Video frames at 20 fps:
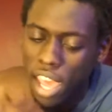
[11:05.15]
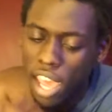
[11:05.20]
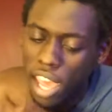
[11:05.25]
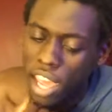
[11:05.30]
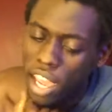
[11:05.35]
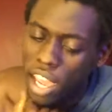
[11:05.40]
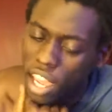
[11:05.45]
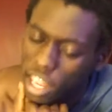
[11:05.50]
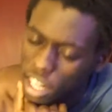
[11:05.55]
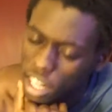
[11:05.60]

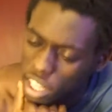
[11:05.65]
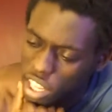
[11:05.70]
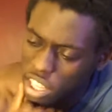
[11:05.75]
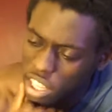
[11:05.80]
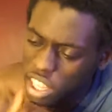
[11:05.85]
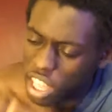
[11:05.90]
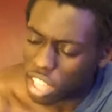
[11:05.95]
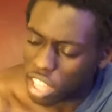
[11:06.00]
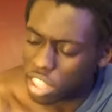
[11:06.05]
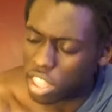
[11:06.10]
And
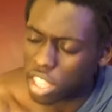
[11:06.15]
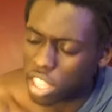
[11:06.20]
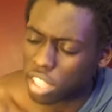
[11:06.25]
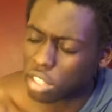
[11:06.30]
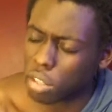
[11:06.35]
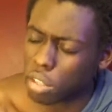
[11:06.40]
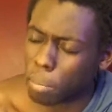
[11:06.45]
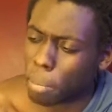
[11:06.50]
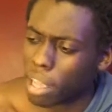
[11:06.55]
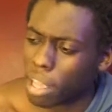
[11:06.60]
they think
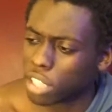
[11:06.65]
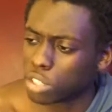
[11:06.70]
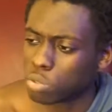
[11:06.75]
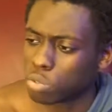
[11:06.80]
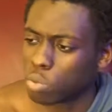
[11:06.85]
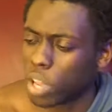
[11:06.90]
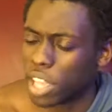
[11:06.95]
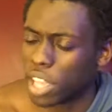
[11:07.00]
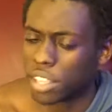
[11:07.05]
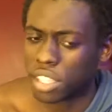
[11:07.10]
the best
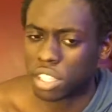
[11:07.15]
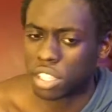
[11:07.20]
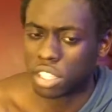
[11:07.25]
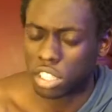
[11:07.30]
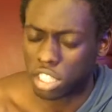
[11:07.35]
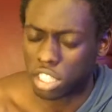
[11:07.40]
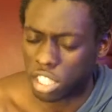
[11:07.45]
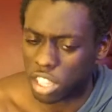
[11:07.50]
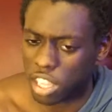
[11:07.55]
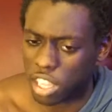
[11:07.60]
way
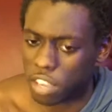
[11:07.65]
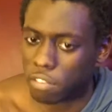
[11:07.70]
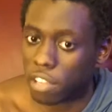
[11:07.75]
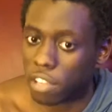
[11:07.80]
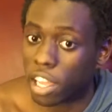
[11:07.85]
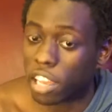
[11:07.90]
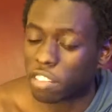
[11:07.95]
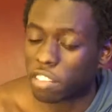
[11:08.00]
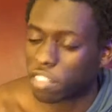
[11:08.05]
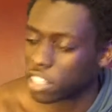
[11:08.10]
to live
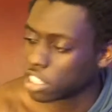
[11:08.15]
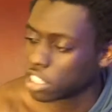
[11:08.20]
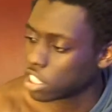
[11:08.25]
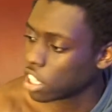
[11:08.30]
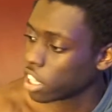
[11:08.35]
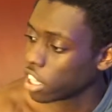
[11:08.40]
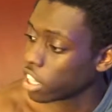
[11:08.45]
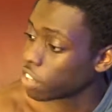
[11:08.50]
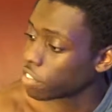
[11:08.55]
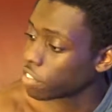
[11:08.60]
life is to
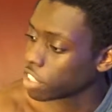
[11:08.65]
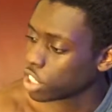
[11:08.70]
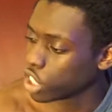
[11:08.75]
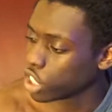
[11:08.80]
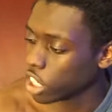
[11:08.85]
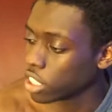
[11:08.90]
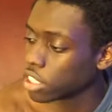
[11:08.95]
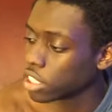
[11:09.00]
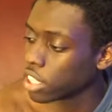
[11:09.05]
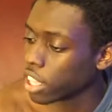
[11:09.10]
live a
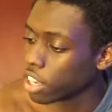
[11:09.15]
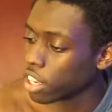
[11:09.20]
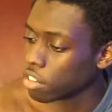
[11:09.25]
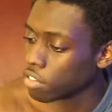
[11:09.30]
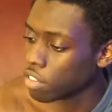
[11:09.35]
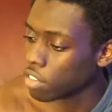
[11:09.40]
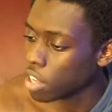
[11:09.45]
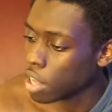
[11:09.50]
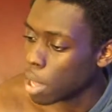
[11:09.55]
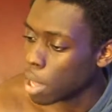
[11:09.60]
just life.
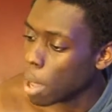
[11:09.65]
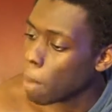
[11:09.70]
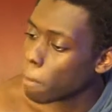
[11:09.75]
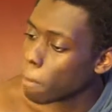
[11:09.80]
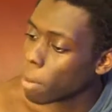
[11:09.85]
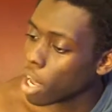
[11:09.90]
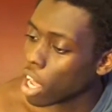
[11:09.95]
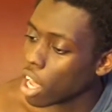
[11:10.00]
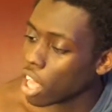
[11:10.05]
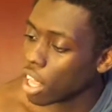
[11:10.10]

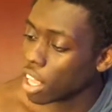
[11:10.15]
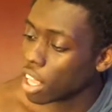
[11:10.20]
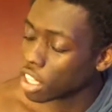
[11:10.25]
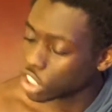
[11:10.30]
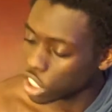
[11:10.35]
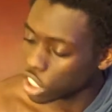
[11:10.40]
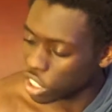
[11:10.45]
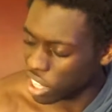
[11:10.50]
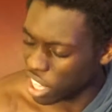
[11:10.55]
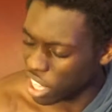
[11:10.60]
But,
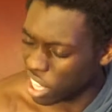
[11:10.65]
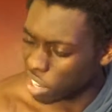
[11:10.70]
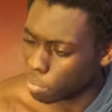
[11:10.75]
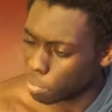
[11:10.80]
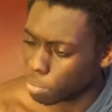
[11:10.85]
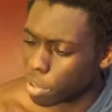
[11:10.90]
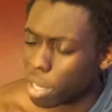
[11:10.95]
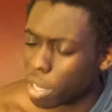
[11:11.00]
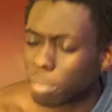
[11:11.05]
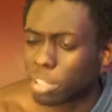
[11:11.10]
so they
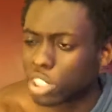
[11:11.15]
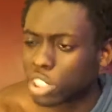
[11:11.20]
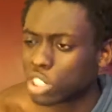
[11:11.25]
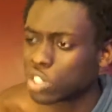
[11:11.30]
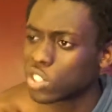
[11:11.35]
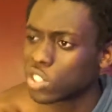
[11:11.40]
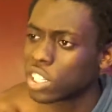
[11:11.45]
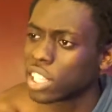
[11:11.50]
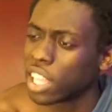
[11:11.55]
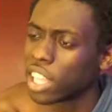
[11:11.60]
pretty much
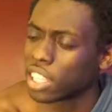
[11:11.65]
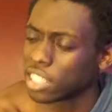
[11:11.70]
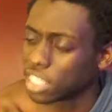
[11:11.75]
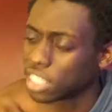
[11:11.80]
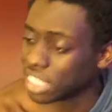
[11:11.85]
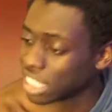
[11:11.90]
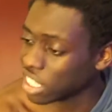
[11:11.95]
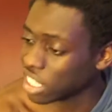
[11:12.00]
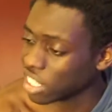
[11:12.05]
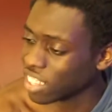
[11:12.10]
agree
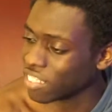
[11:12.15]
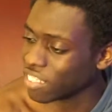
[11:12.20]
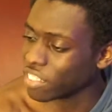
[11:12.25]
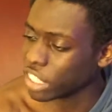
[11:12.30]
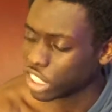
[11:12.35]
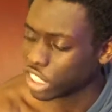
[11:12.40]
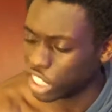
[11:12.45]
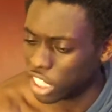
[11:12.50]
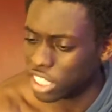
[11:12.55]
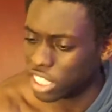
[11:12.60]
that to live
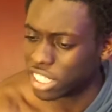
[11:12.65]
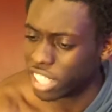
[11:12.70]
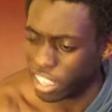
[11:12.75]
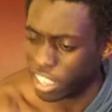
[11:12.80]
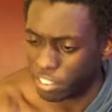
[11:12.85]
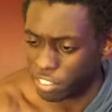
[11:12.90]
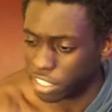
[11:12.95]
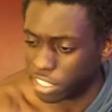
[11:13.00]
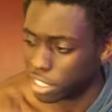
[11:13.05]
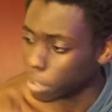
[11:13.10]
a just
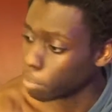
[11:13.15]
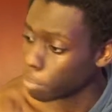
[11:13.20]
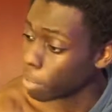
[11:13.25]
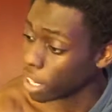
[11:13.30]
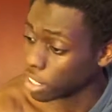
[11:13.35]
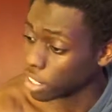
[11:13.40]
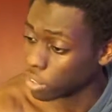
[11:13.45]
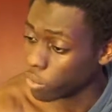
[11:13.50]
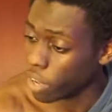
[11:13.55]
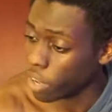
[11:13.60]
life is the
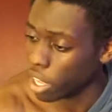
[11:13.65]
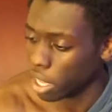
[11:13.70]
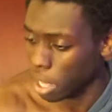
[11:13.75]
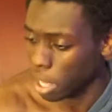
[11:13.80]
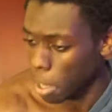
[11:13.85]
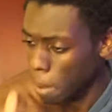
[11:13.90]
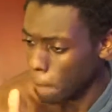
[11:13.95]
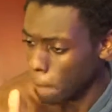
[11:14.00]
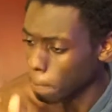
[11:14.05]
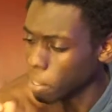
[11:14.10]
best way.
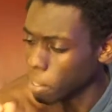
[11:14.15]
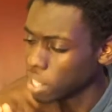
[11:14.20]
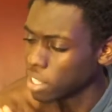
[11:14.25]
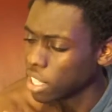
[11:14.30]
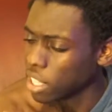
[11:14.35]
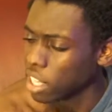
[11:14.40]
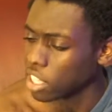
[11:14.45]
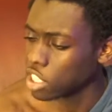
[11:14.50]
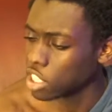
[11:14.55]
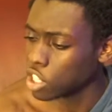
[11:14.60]
But
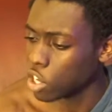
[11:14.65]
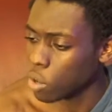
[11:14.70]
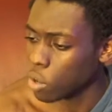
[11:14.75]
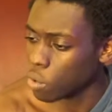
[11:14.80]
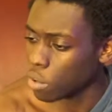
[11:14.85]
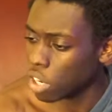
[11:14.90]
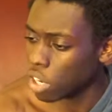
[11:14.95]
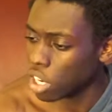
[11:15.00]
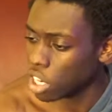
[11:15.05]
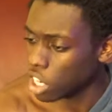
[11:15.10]
they
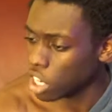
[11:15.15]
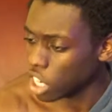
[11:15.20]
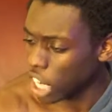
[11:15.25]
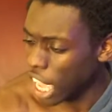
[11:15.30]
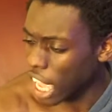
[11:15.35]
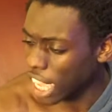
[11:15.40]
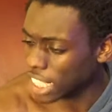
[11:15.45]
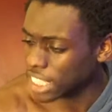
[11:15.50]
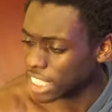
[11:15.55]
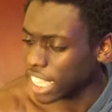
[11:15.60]
don't
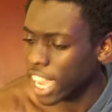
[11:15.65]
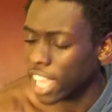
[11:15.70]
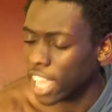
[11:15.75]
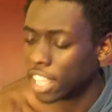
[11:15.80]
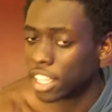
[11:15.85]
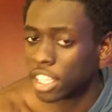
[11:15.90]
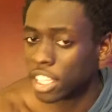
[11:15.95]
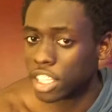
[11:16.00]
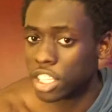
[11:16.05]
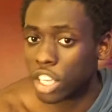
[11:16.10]

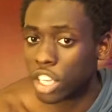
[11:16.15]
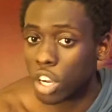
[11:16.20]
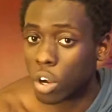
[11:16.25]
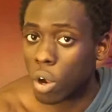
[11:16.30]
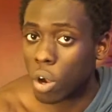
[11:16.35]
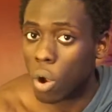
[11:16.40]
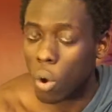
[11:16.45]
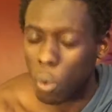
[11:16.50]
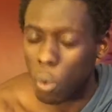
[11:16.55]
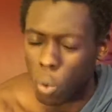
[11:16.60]
exactly
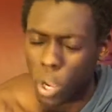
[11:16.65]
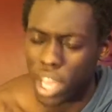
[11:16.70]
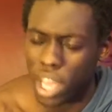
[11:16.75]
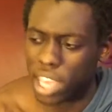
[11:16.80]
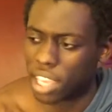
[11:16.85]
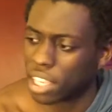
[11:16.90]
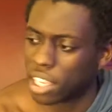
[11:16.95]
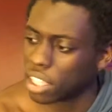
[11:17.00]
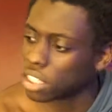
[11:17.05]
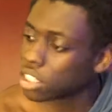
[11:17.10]
know what
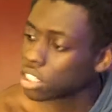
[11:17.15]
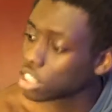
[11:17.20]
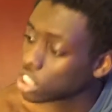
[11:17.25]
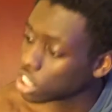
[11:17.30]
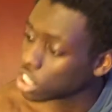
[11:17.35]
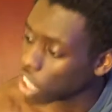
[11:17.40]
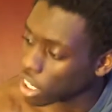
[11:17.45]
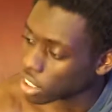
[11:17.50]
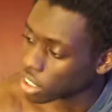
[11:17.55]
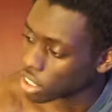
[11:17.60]
is
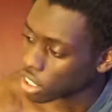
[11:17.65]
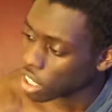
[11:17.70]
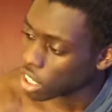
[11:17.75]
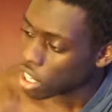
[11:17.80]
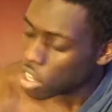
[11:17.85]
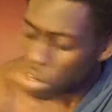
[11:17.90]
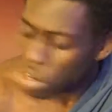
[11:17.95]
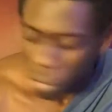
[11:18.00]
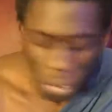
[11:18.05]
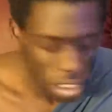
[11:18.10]
just,
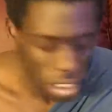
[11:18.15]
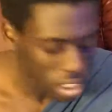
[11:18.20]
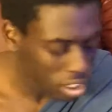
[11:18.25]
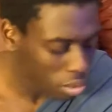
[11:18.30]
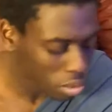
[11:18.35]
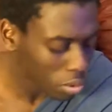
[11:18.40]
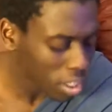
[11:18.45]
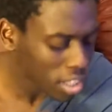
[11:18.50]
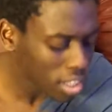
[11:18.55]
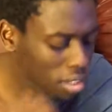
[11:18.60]
which is
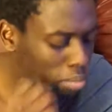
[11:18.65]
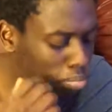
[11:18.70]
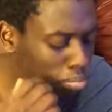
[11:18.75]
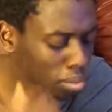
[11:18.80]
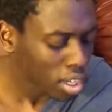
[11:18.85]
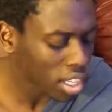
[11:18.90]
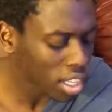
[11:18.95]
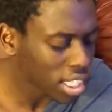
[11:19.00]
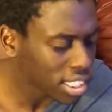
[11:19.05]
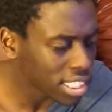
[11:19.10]
what the
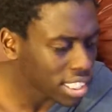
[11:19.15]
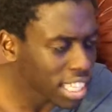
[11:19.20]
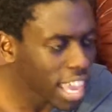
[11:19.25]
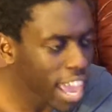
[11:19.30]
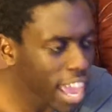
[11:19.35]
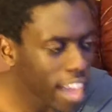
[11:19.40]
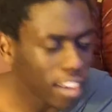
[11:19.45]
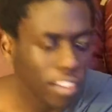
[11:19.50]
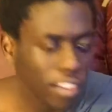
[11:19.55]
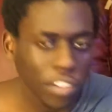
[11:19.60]
book is
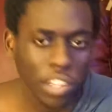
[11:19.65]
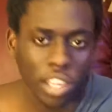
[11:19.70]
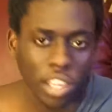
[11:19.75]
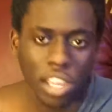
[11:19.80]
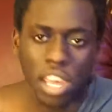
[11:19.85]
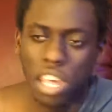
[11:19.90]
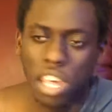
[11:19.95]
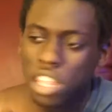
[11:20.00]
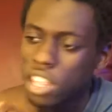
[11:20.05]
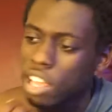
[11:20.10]
tackling.
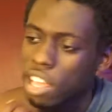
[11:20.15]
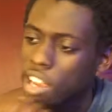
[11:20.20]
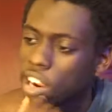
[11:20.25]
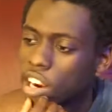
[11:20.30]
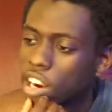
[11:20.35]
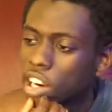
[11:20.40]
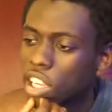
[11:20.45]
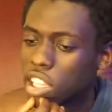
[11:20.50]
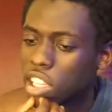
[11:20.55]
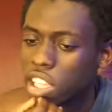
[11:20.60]

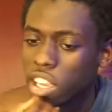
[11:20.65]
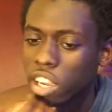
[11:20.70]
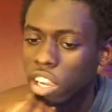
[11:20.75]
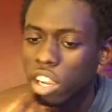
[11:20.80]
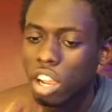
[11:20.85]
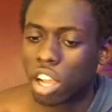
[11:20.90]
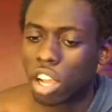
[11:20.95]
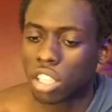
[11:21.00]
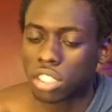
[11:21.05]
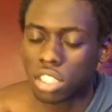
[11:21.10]
They're
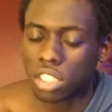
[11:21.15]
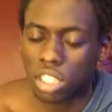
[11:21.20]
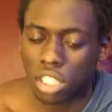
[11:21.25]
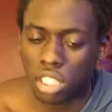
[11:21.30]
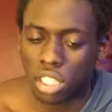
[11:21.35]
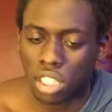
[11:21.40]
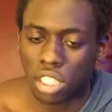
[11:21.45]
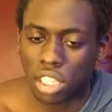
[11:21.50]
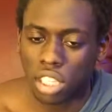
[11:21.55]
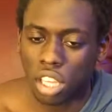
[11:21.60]

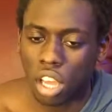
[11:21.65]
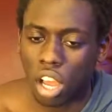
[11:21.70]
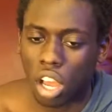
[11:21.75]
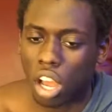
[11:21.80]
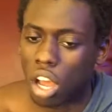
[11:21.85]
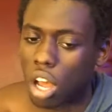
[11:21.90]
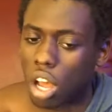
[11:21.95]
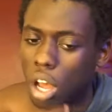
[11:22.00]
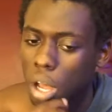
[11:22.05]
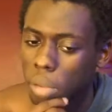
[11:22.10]
constantly
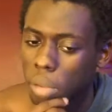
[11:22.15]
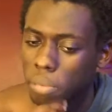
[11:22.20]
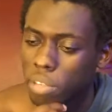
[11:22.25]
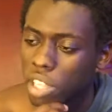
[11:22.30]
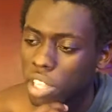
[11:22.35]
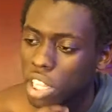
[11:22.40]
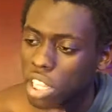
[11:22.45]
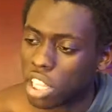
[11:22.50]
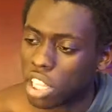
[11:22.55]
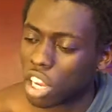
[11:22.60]

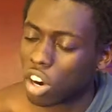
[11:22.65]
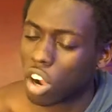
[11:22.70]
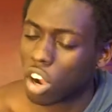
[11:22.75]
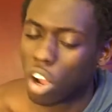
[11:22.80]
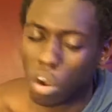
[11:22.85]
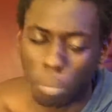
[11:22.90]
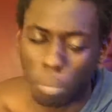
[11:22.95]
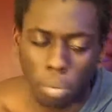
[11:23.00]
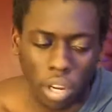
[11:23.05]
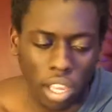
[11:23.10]
they're
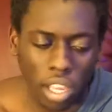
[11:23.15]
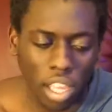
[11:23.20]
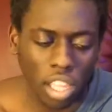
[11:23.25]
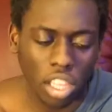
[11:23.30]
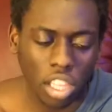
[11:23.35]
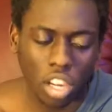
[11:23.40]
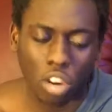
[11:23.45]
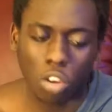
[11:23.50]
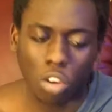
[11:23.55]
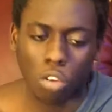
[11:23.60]
all bringing
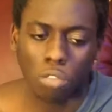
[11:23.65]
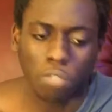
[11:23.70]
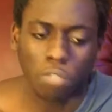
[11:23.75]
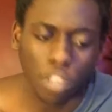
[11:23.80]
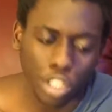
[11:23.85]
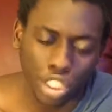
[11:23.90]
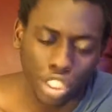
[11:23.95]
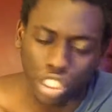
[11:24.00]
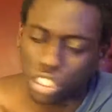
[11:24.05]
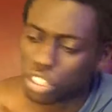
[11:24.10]
their own
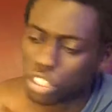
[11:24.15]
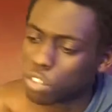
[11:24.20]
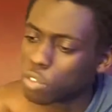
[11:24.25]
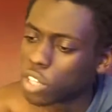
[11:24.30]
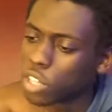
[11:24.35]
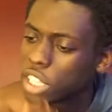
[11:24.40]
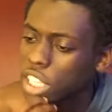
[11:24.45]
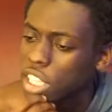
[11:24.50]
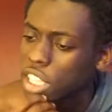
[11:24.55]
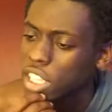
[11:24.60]
versions of
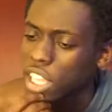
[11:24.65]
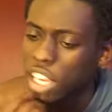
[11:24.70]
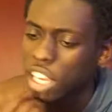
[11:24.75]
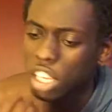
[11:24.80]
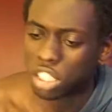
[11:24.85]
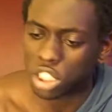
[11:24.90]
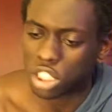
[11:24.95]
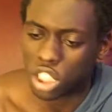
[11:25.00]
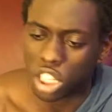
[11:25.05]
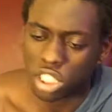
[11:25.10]
what they think
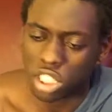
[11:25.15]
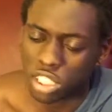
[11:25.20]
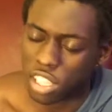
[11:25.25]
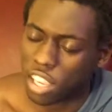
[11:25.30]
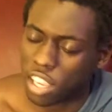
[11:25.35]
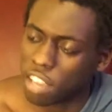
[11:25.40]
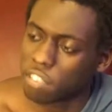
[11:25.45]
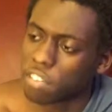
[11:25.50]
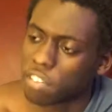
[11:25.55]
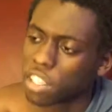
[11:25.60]
a just
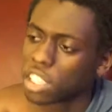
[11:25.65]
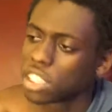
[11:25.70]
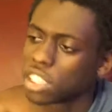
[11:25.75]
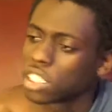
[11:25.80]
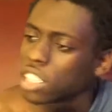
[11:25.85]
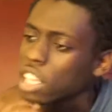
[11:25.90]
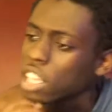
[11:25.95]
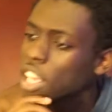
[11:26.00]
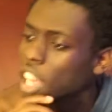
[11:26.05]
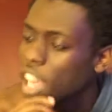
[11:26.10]
life
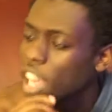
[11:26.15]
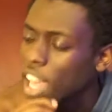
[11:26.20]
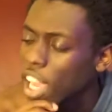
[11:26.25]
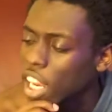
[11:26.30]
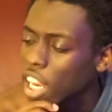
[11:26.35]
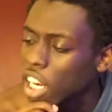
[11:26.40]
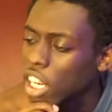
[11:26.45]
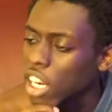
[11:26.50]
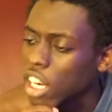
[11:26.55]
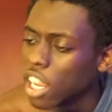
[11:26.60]
is
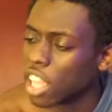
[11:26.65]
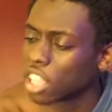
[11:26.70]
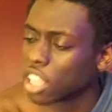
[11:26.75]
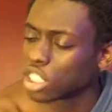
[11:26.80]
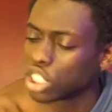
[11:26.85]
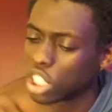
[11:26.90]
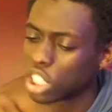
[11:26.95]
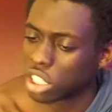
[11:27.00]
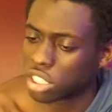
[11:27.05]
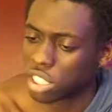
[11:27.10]
and an
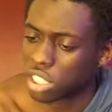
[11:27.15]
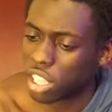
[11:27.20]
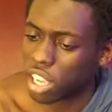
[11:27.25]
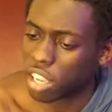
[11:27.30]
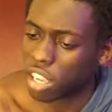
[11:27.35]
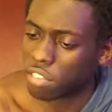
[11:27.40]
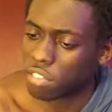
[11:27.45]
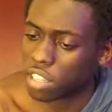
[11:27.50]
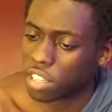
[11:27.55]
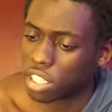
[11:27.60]
unjust
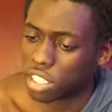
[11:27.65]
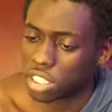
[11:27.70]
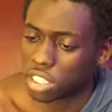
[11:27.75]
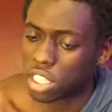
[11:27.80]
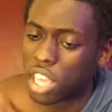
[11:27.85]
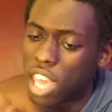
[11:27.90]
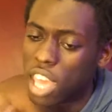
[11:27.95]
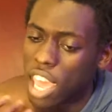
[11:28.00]
life is.